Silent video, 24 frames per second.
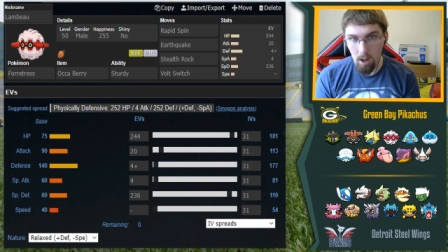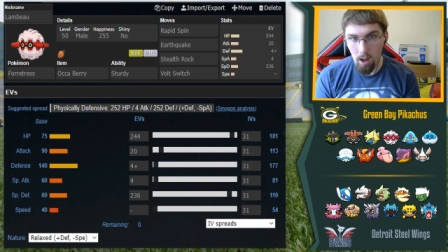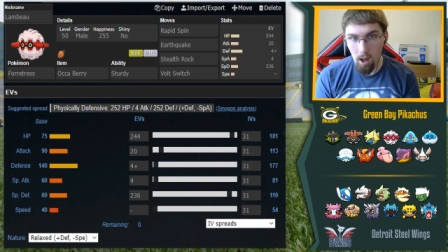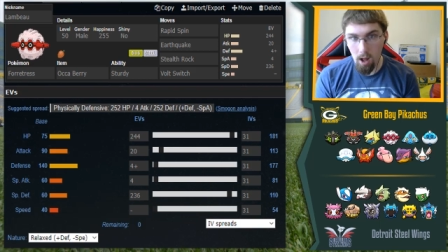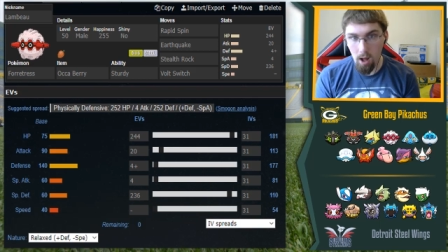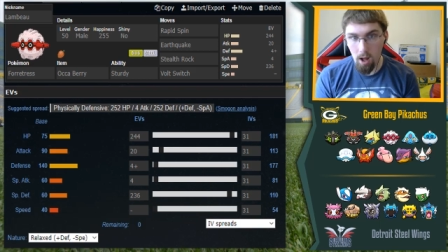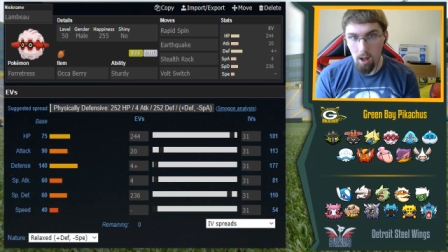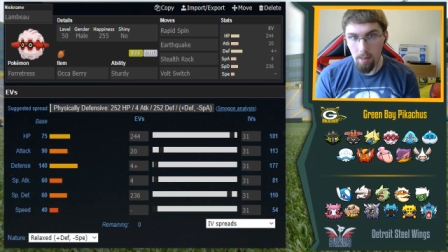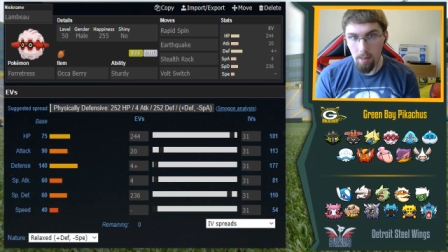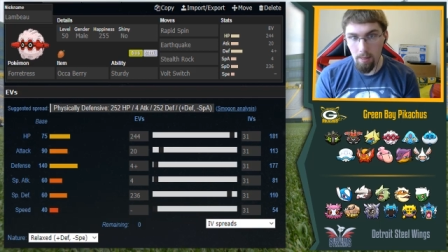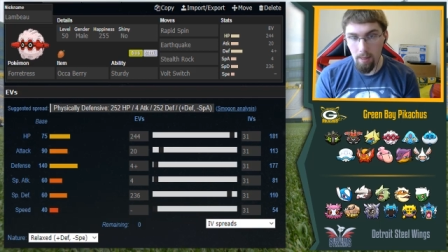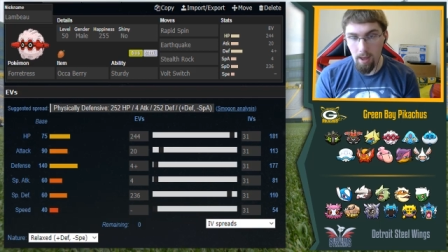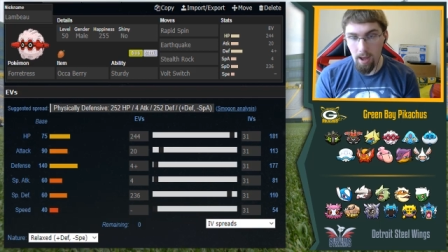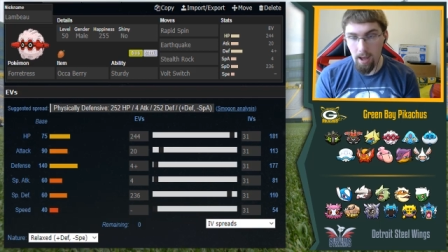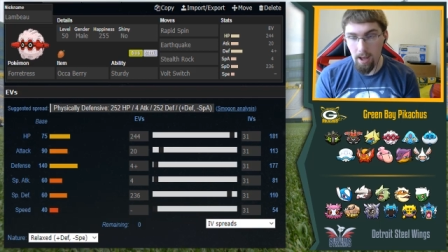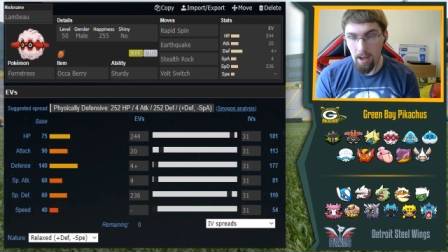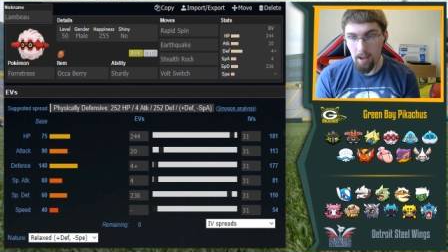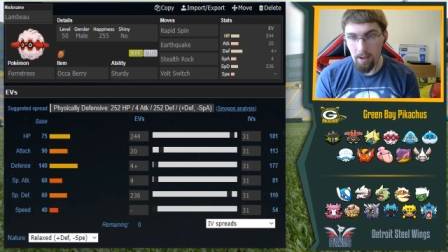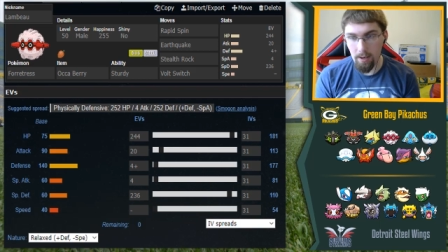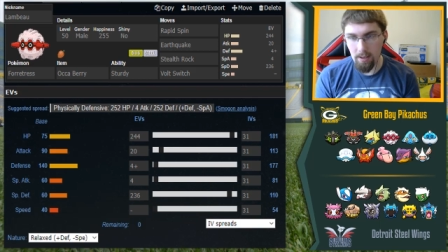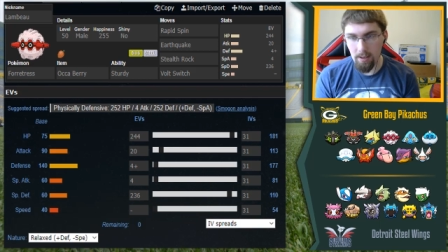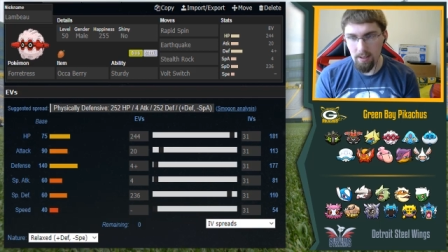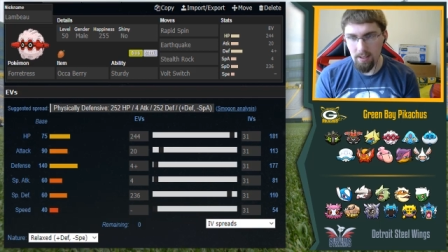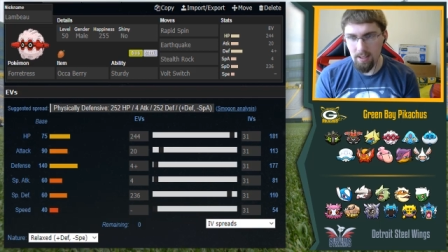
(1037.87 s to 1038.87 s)
uh,
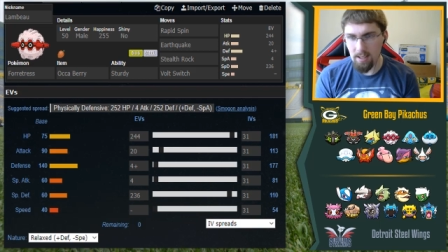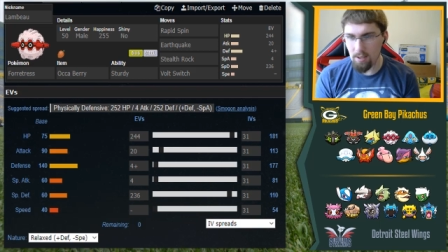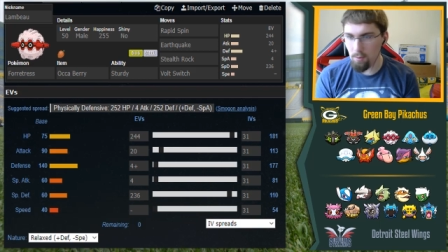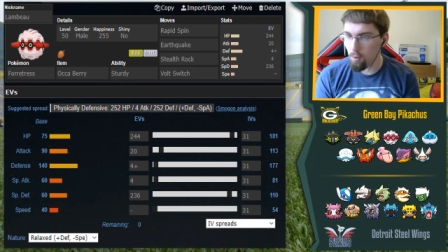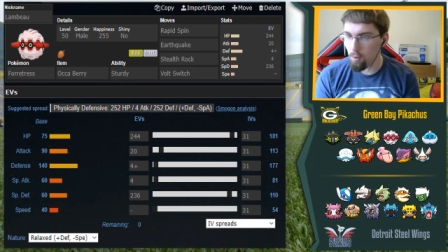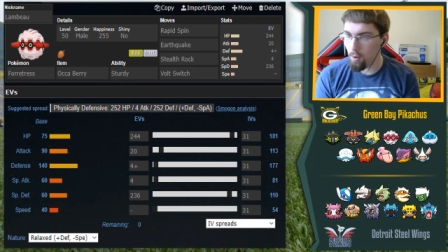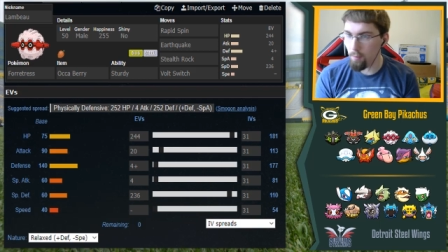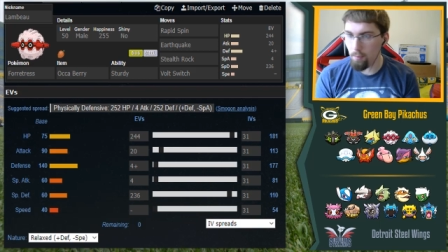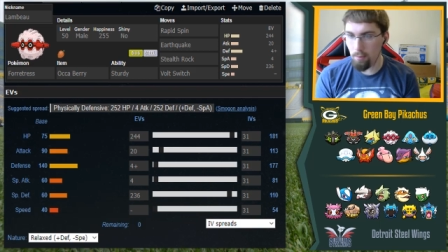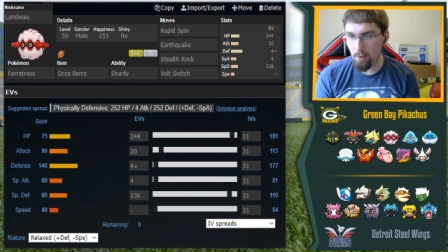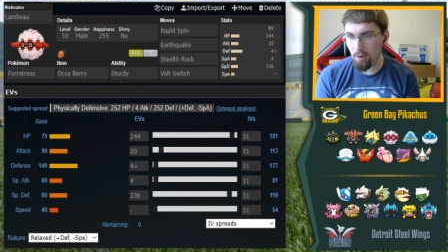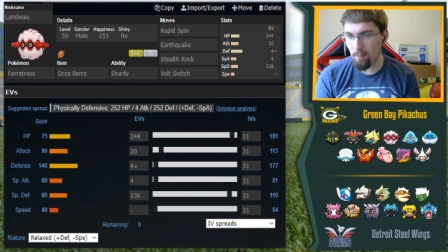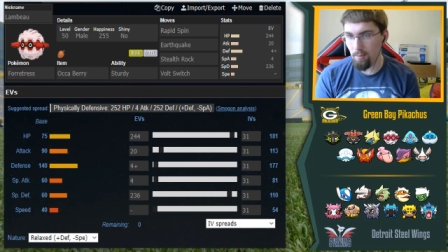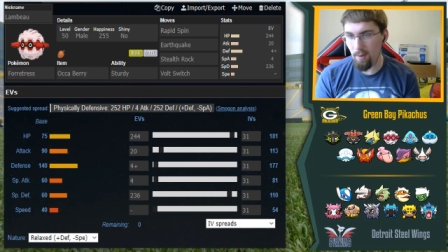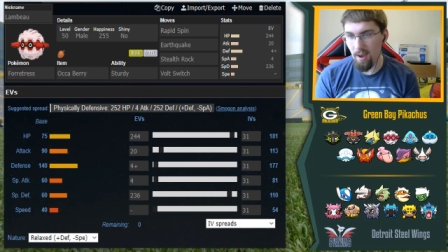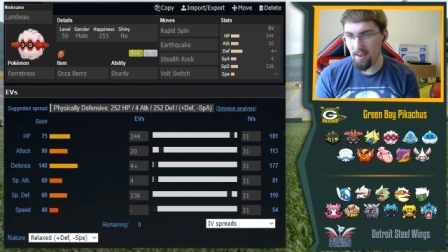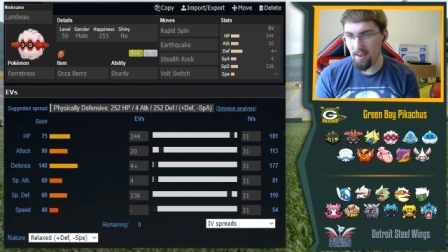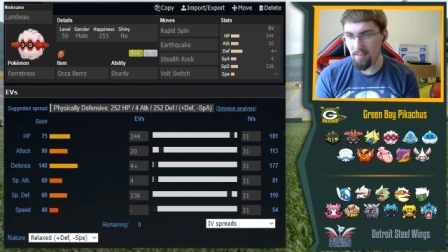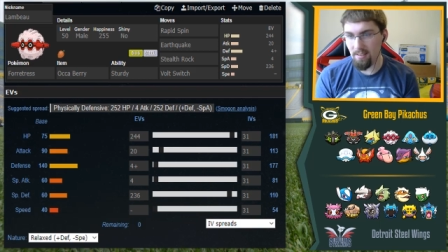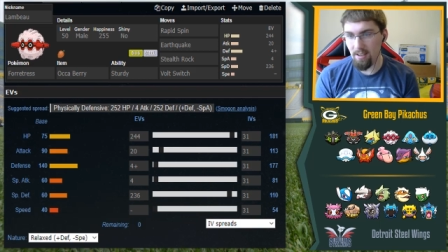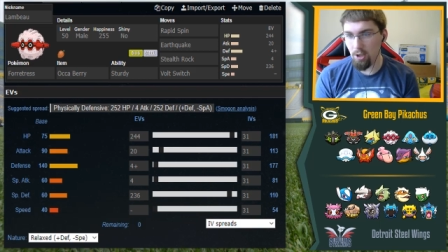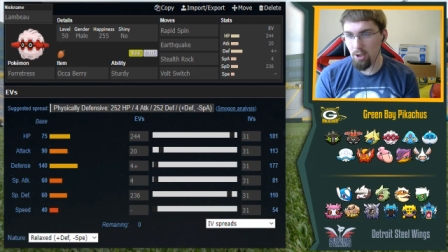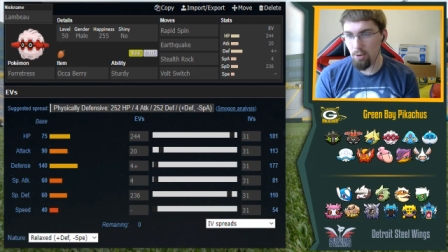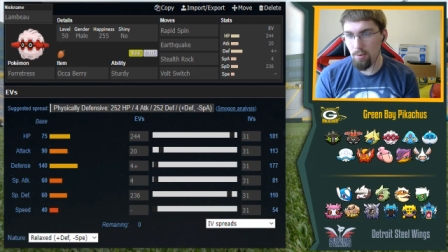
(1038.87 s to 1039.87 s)
that he won't bring
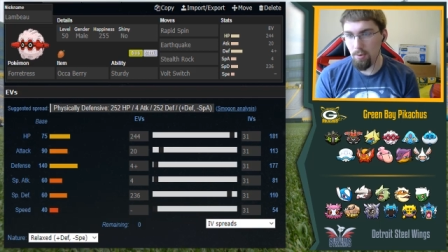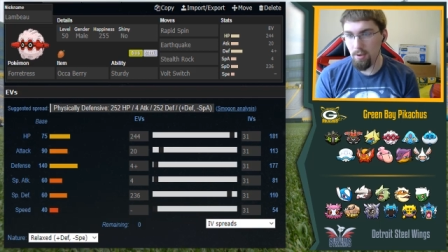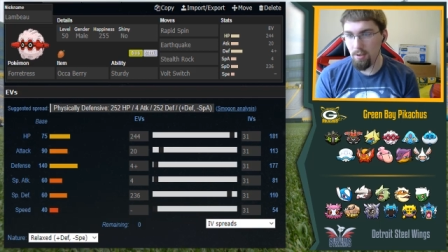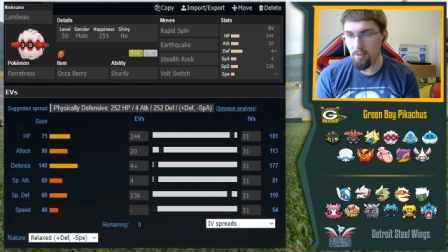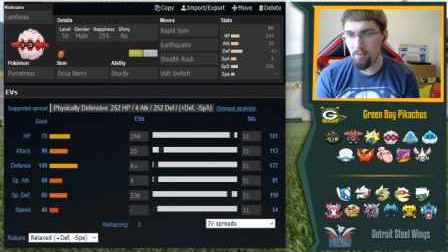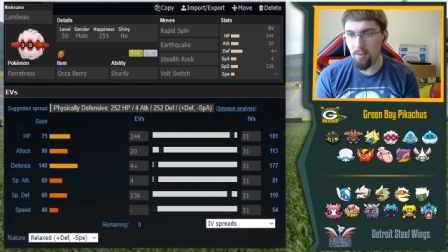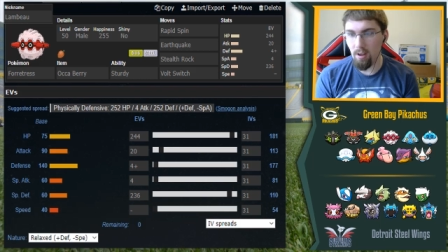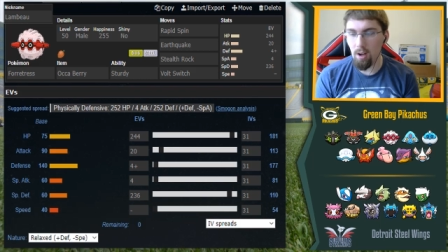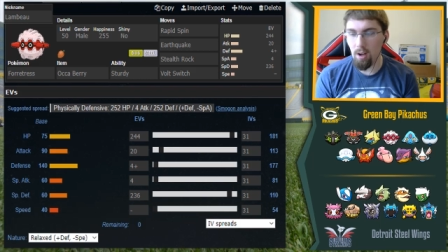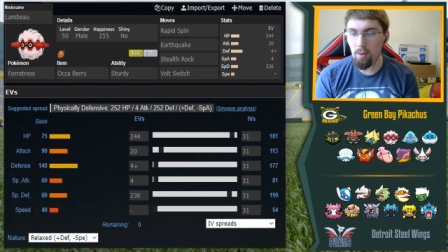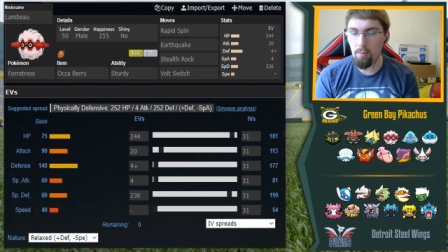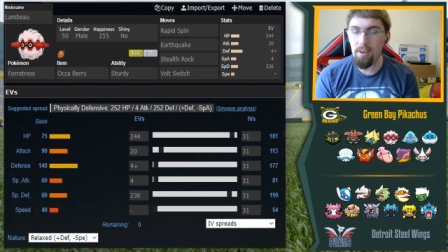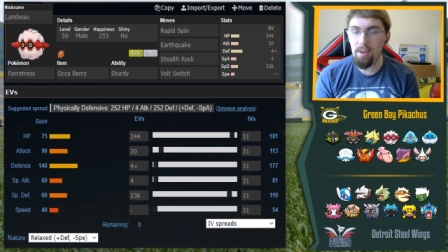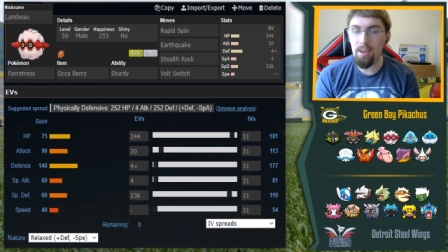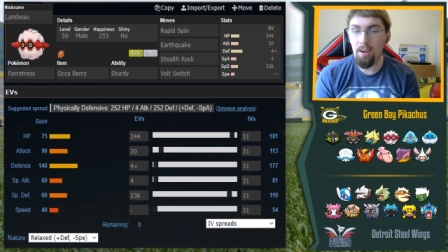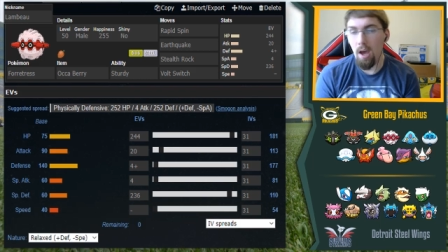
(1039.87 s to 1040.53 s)
max HP sub.